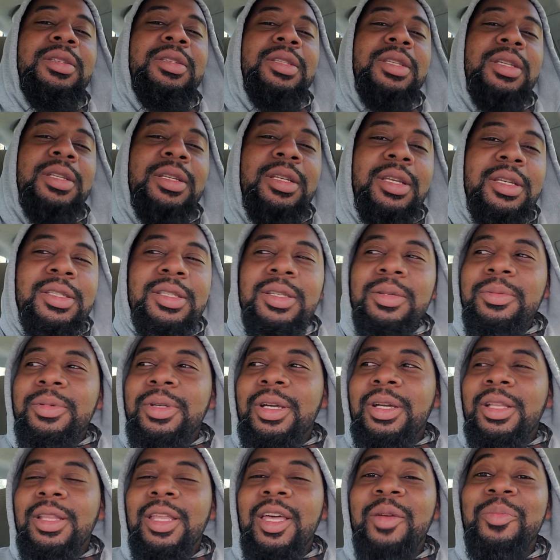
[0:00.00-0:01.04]
and Sunday. Some of
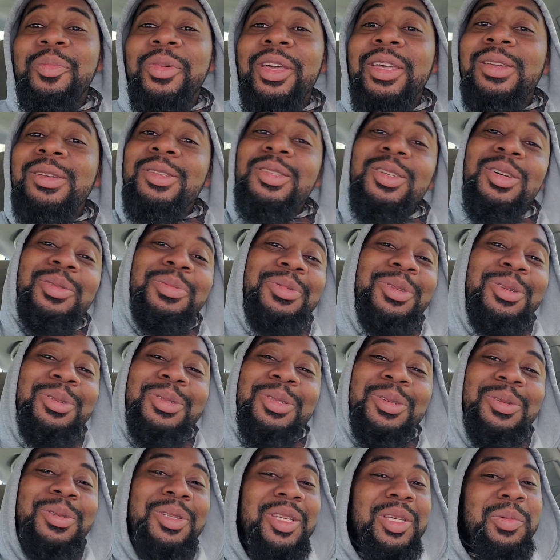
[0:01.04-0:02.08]
y'all like, man, you told me you
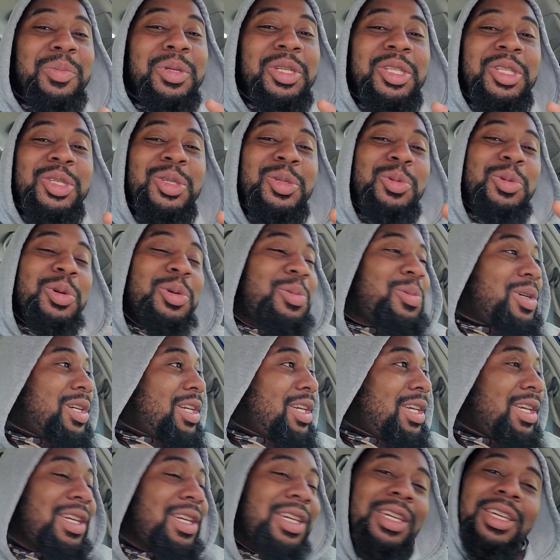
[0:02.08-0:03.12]
was going to give me 2 a
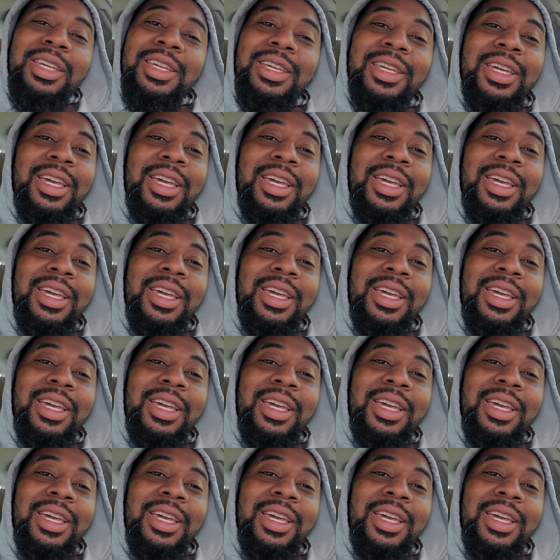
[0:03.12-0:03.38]
week,